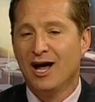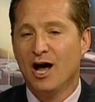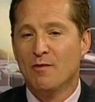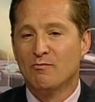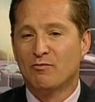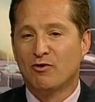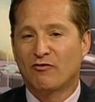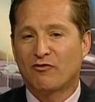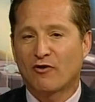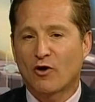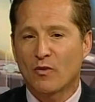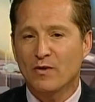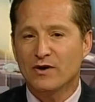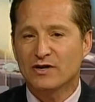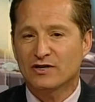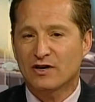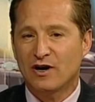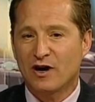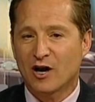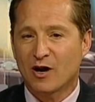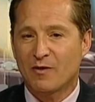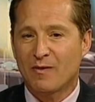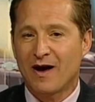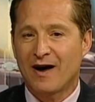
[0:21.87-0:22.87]
Before we
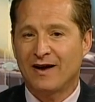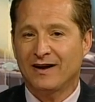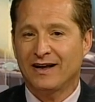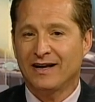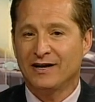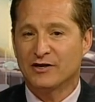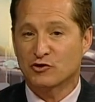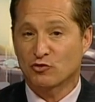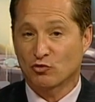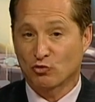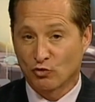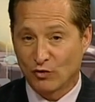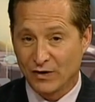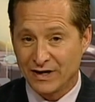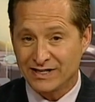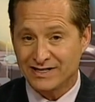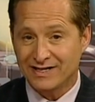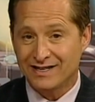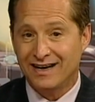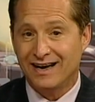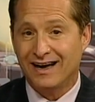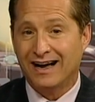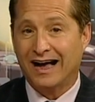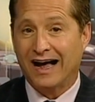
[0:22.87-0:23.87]
talk about its
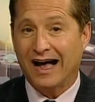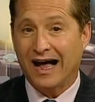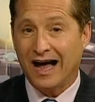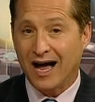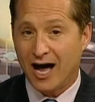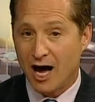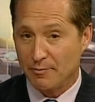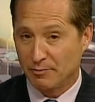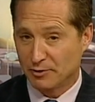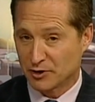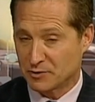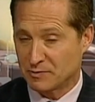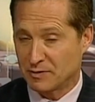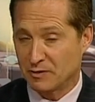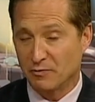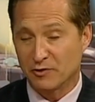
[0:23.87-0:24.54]
recent accomplishment,